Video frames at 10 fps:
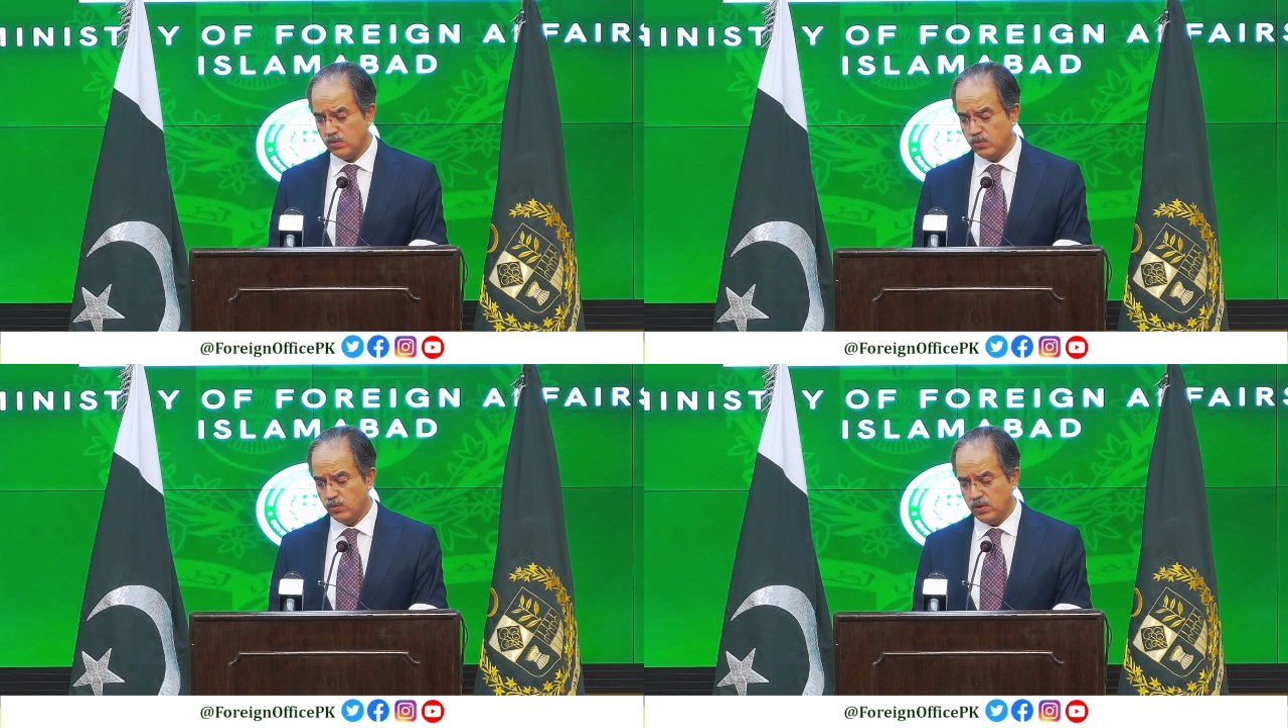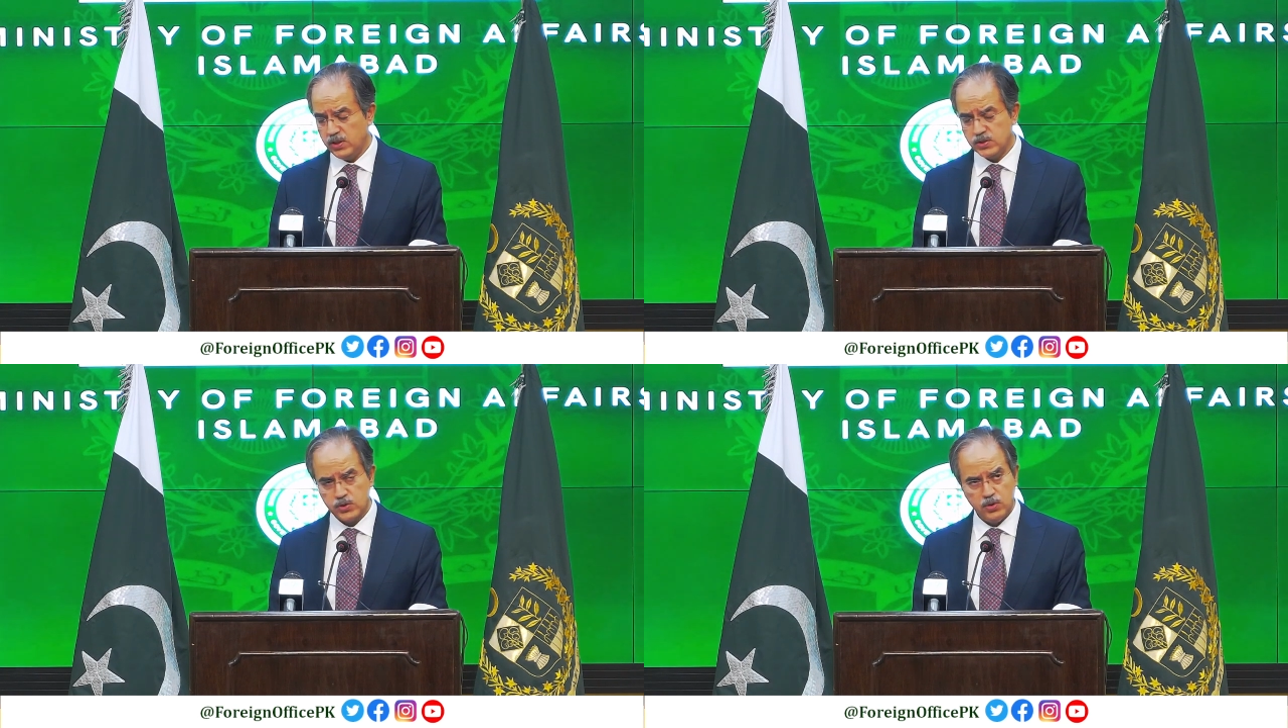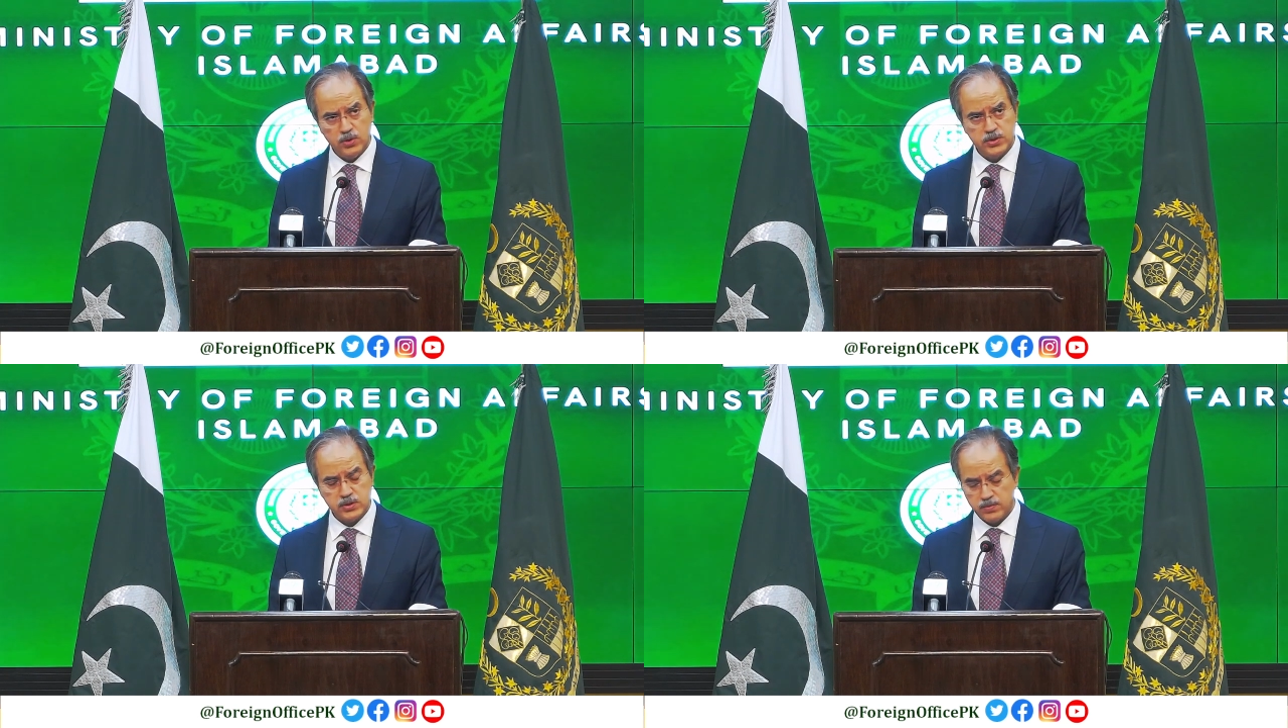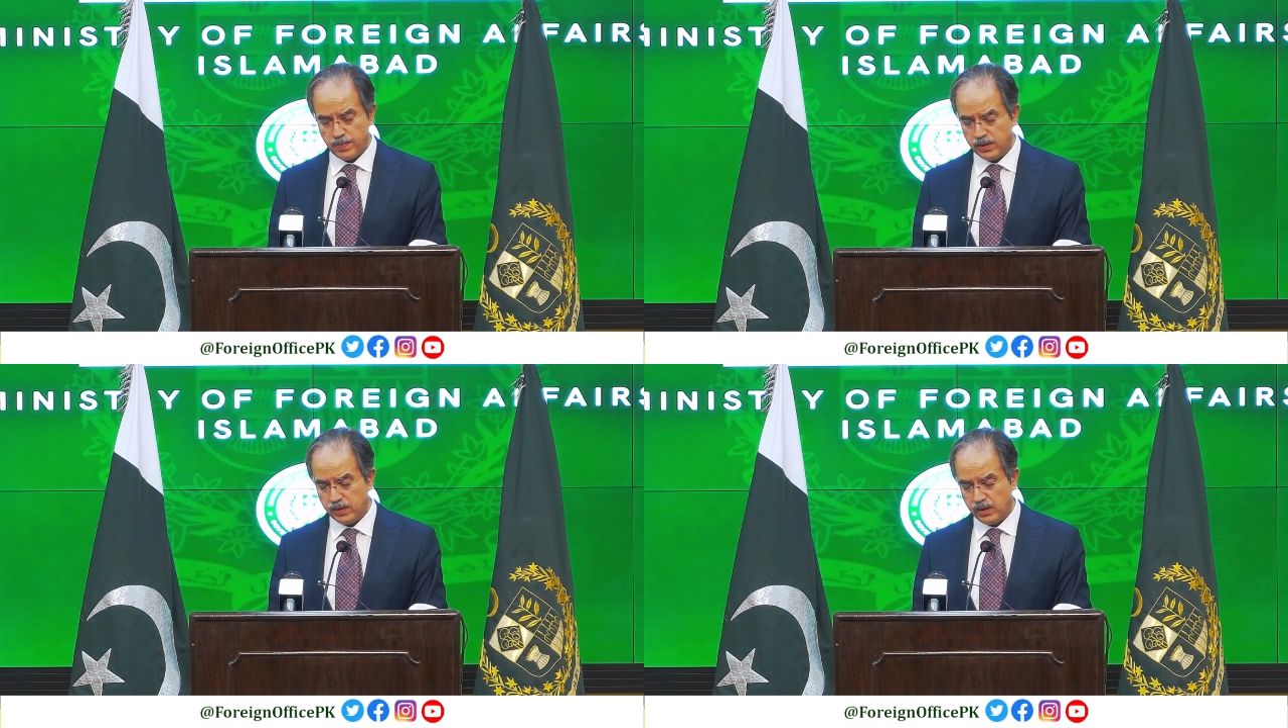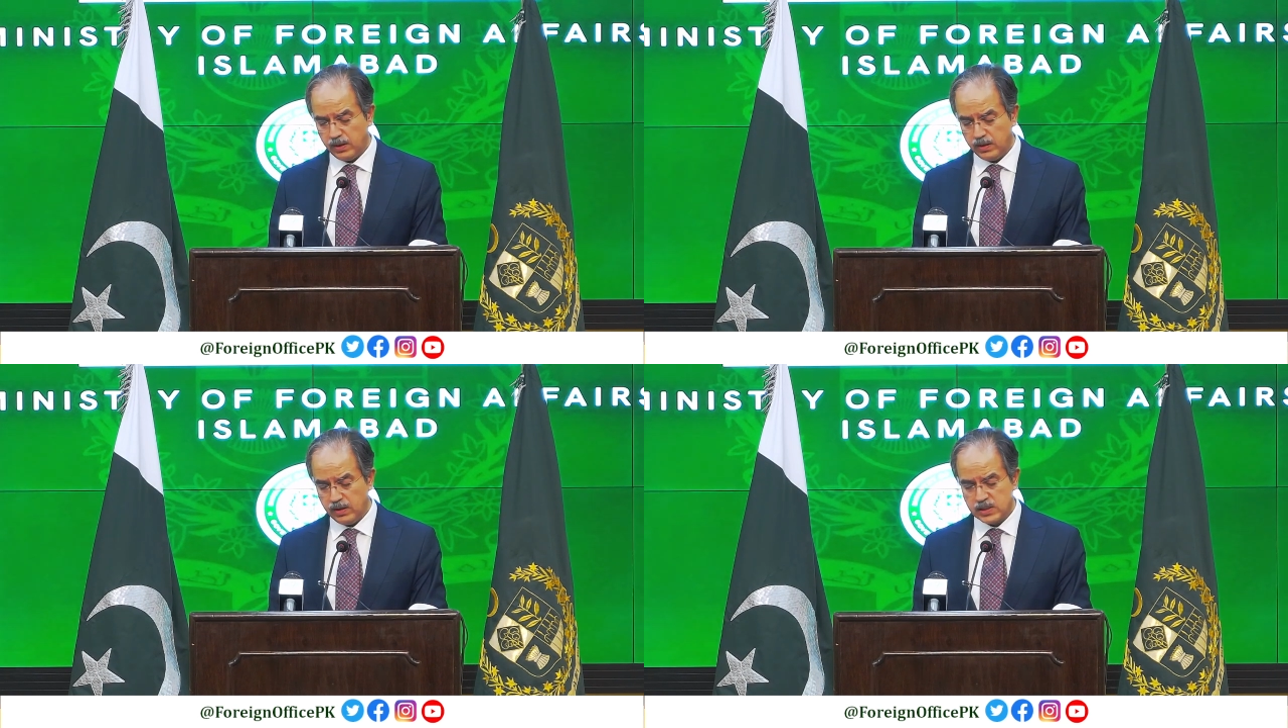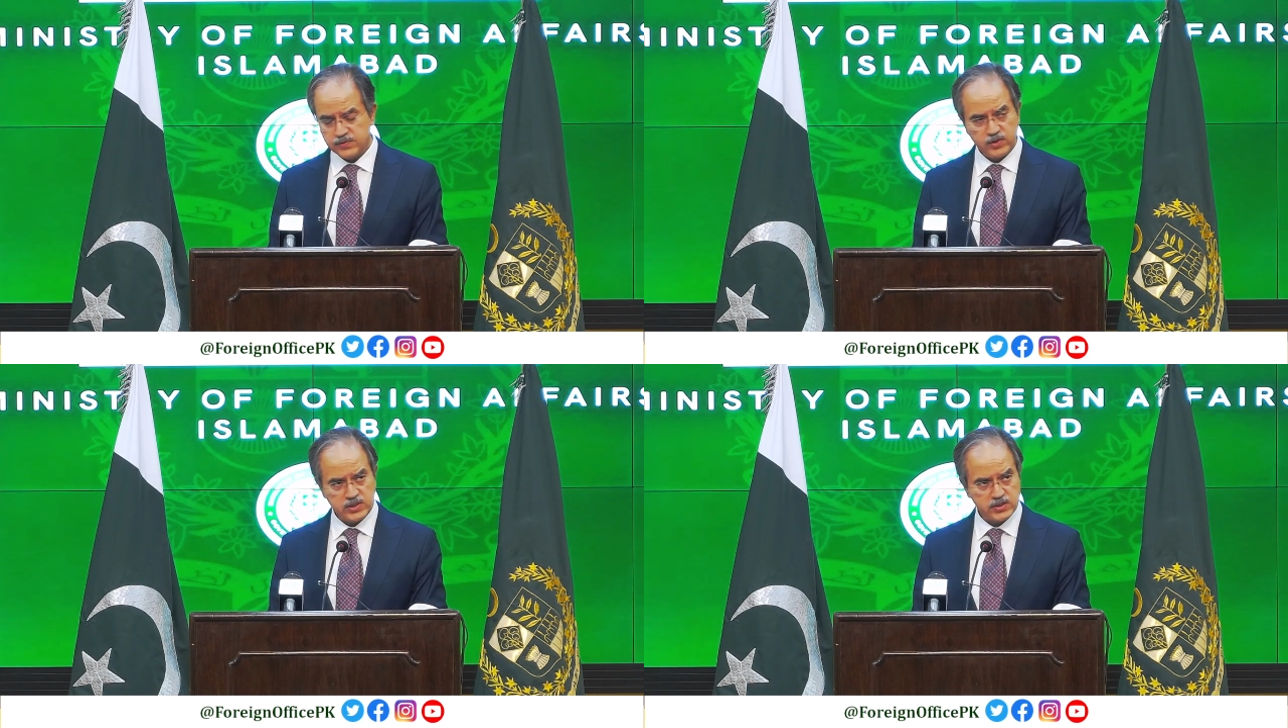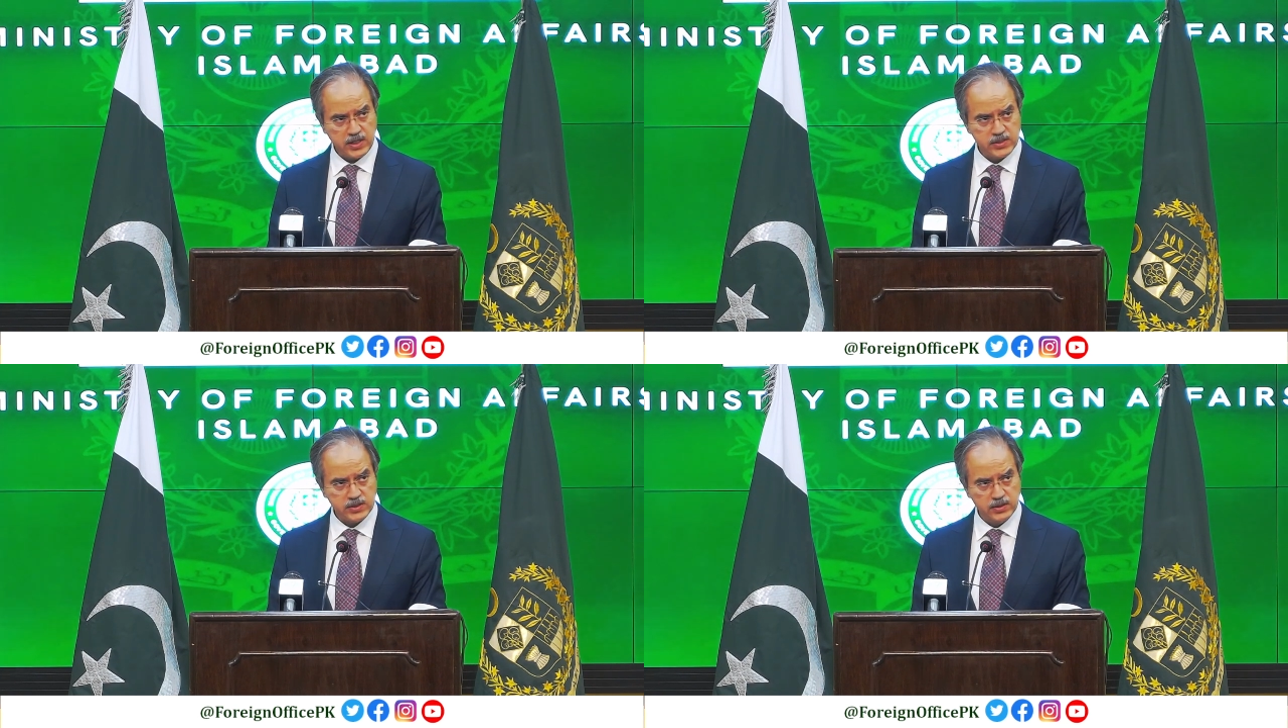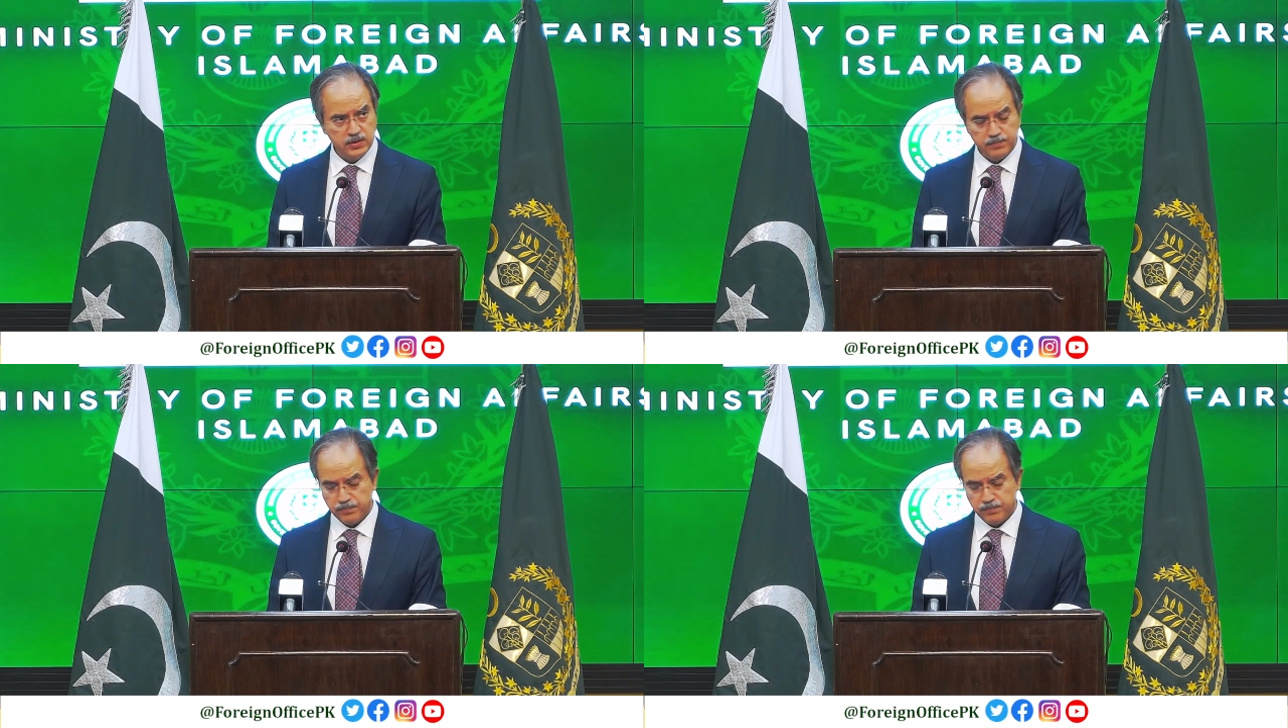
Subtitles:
only shows India's frustration